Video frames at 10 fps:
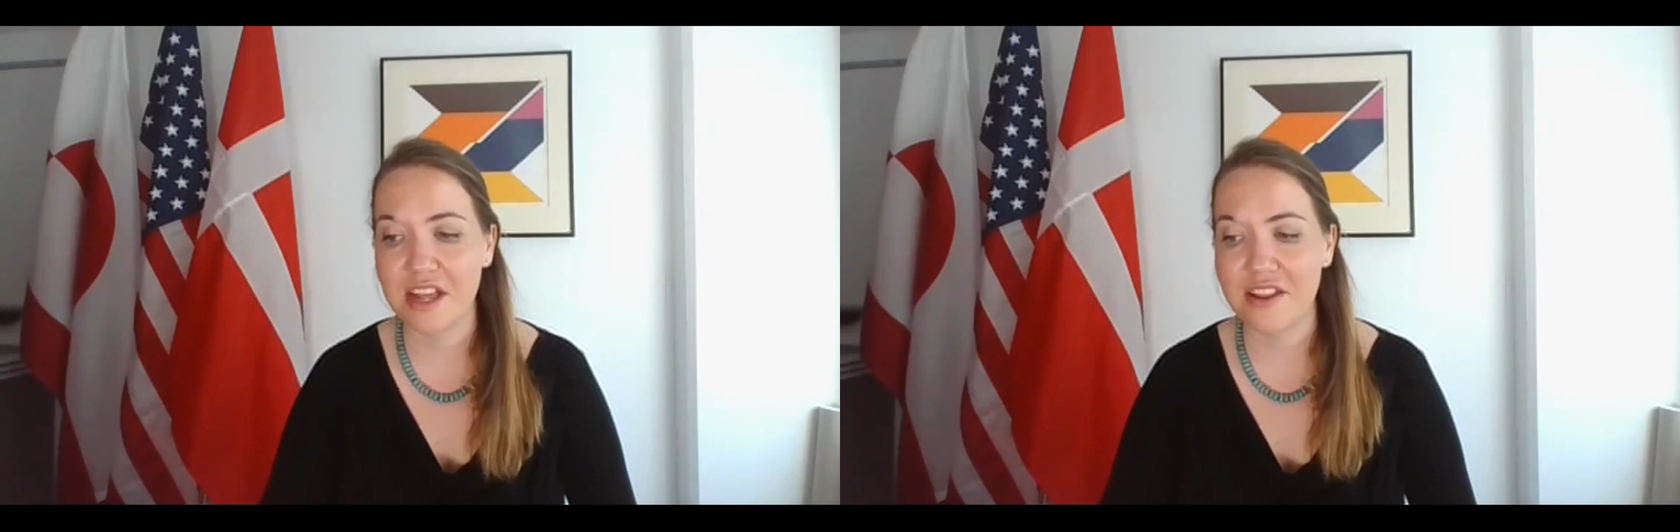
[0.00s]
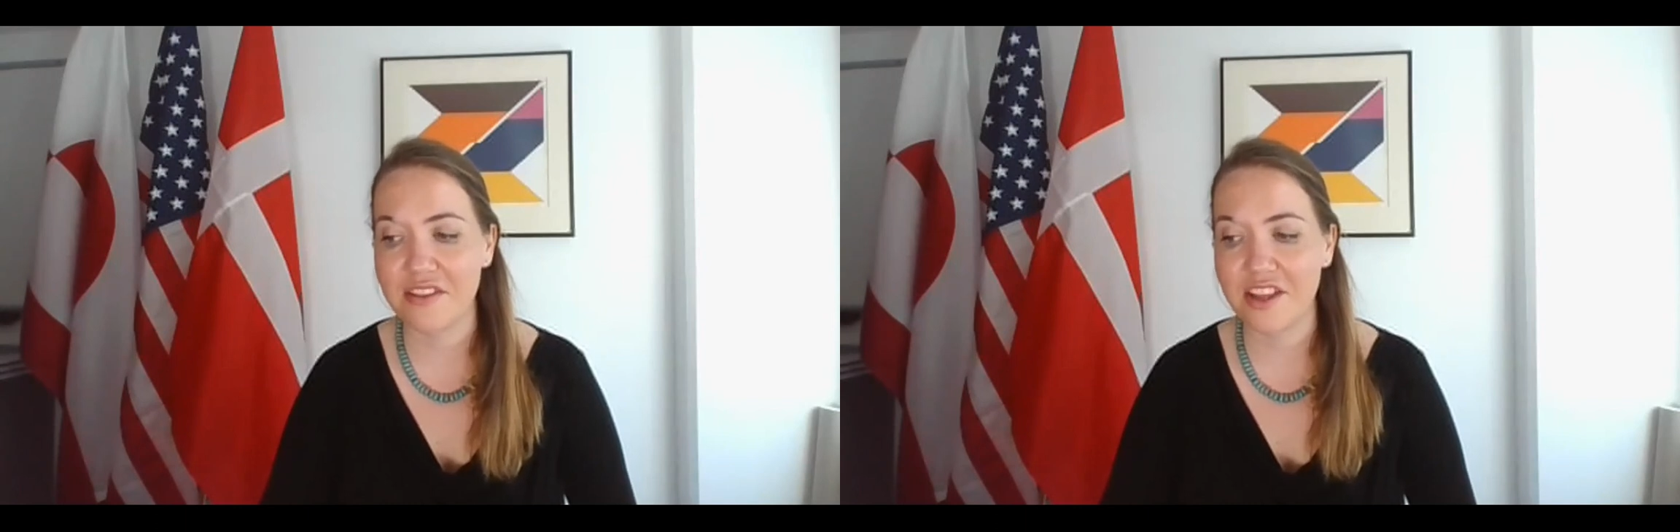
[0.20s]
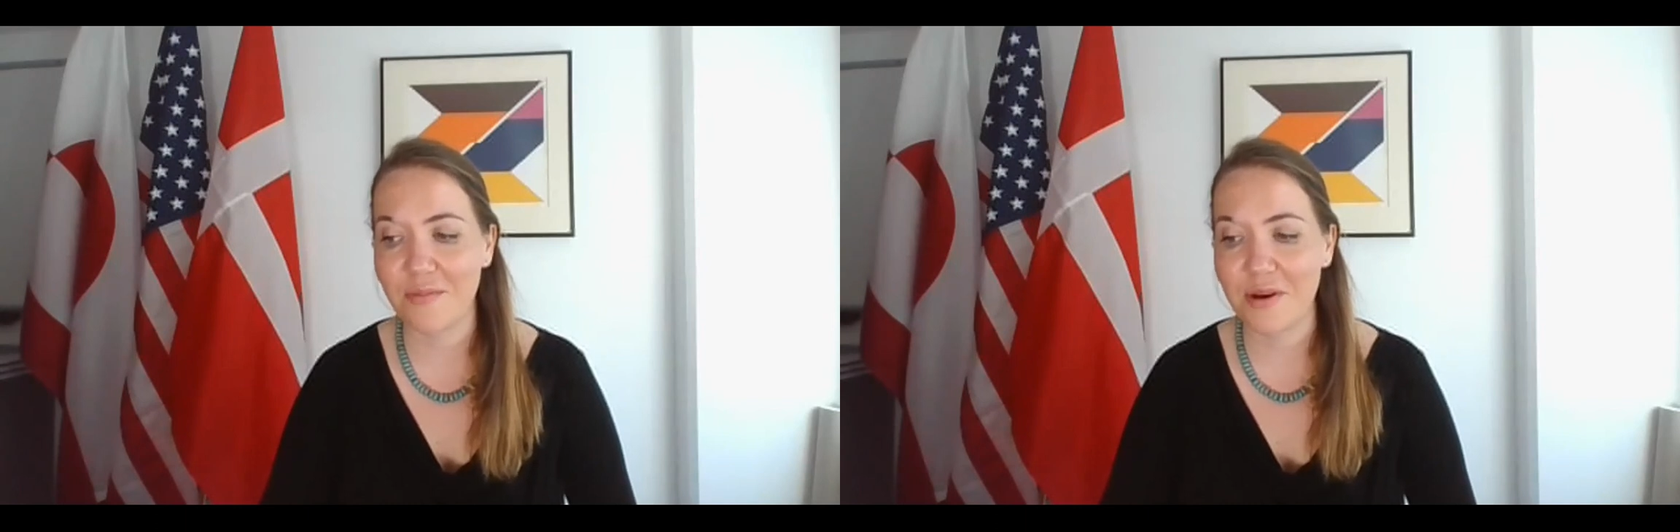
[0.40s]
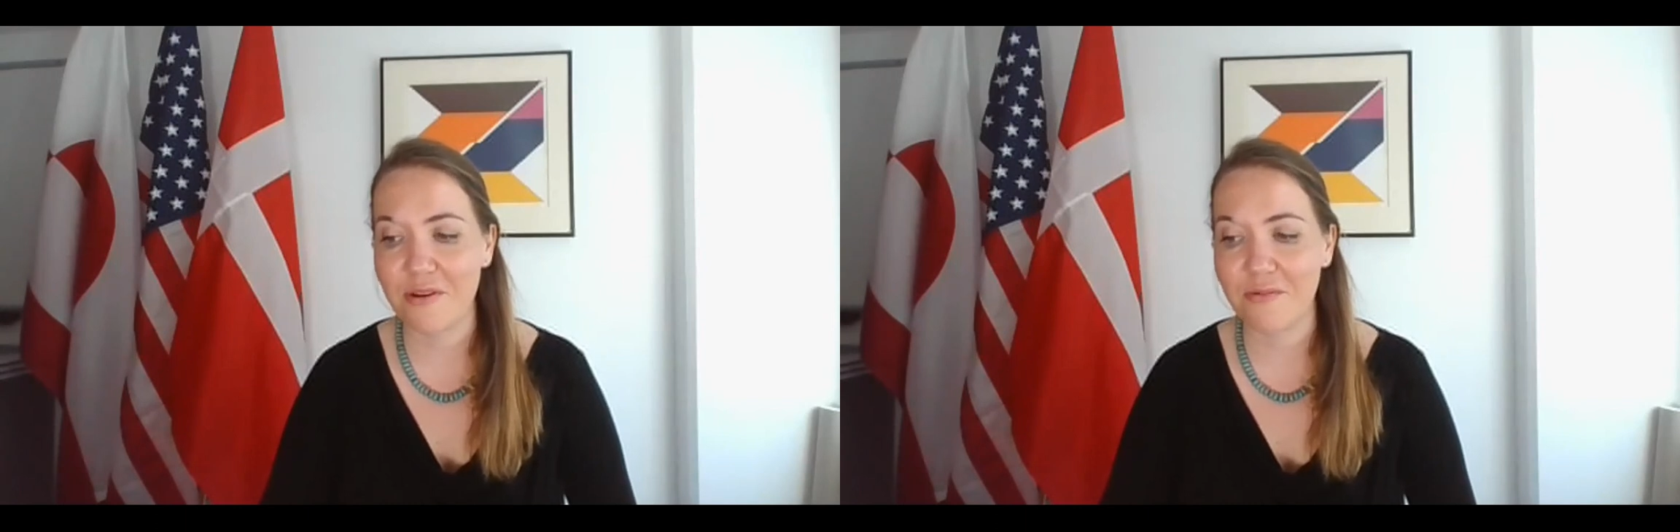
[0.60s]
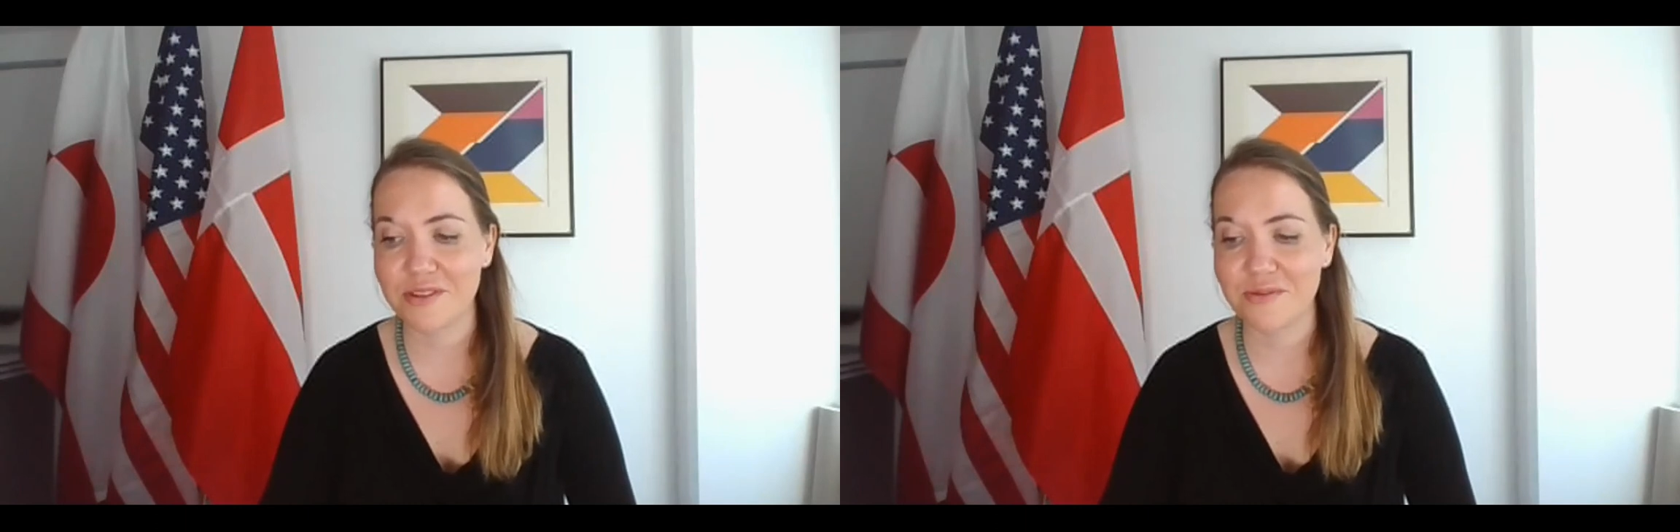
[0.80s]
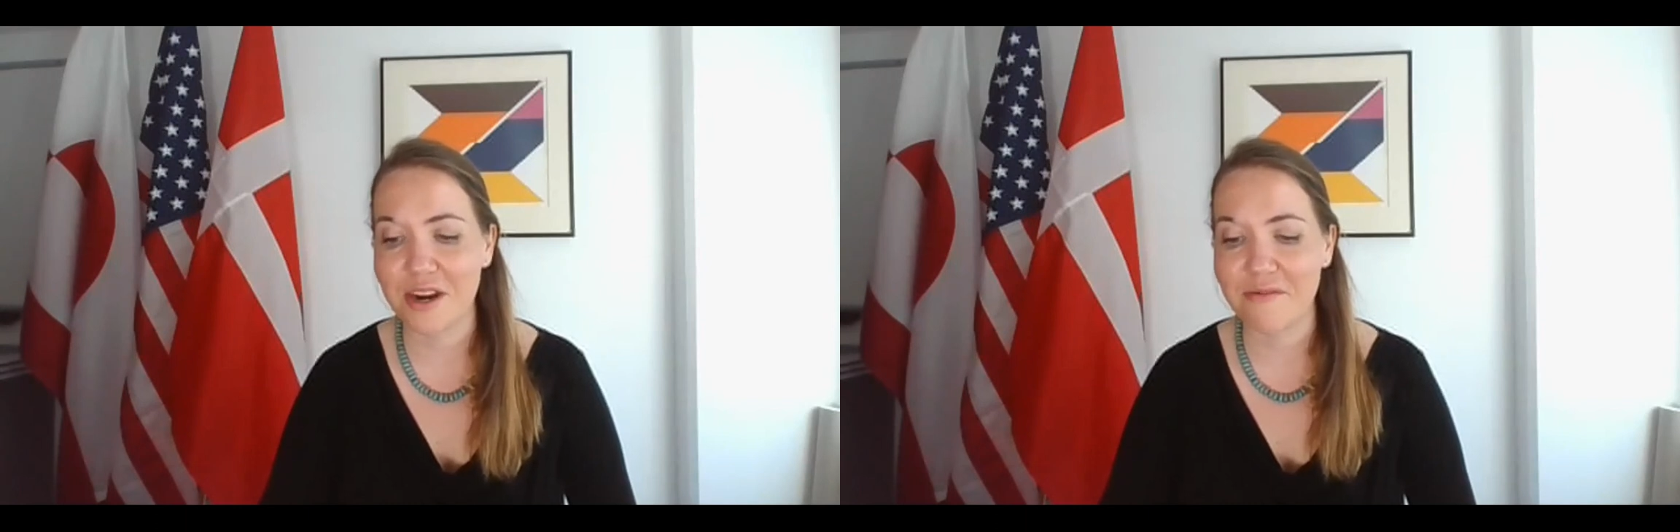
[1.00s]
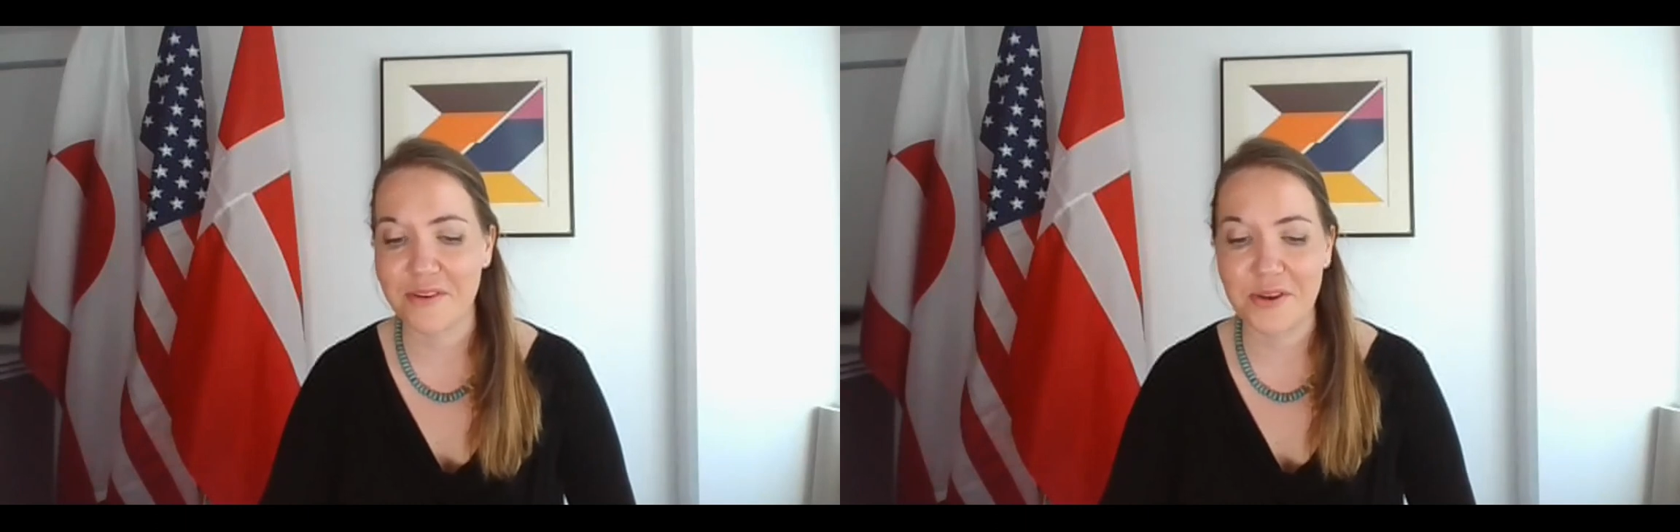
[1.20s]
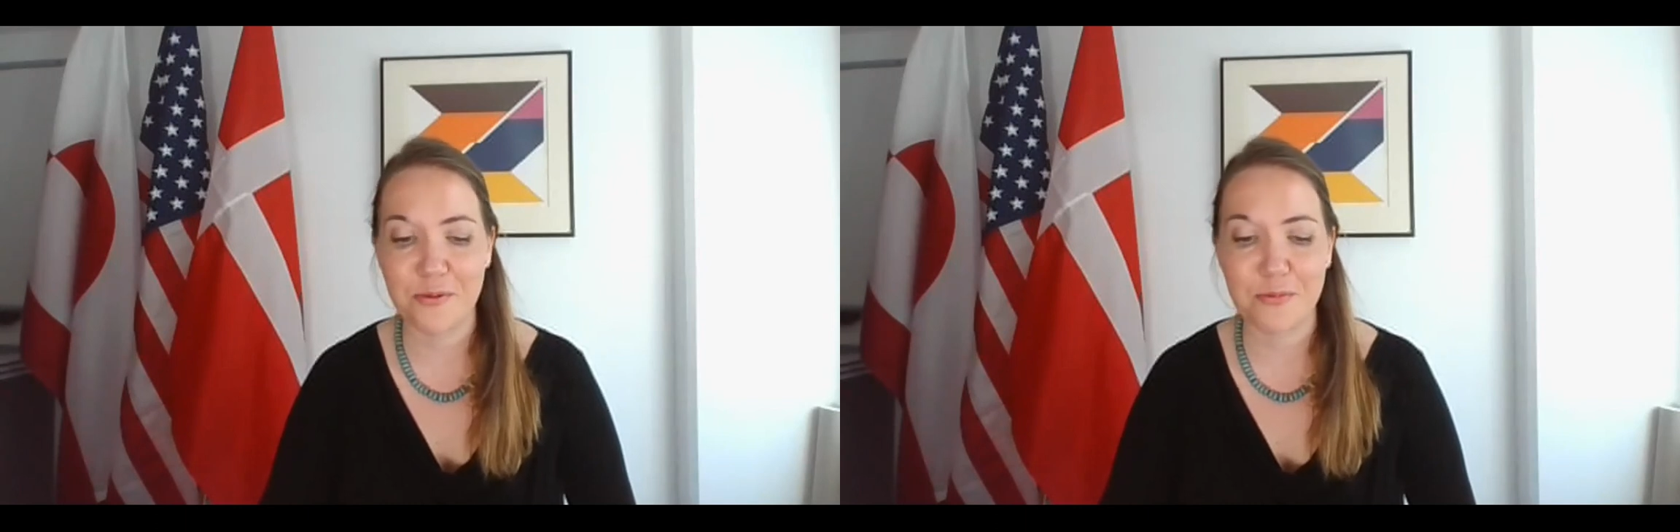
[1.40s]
and think about what's right for you.